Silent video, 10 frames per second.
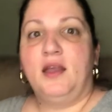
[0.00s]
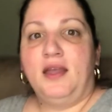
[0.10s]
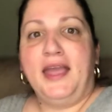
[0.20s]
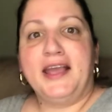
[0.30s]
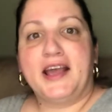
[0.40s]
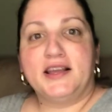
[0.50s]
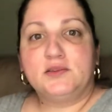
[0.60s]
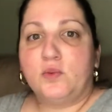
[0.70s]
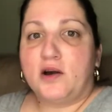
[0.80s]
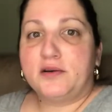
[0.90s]
Hey guys,
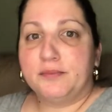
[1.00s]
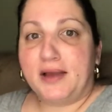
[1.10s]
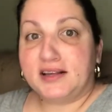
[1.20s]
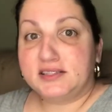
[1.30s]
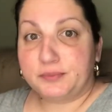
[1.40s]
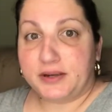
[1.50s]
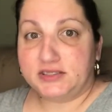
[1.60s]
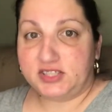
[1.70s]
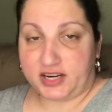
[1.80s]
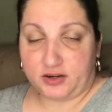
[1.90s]
welcome back to my
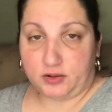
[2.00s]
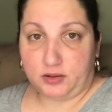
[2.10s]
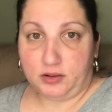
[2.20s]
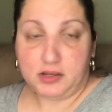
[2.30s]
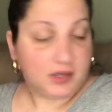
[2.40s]
channel.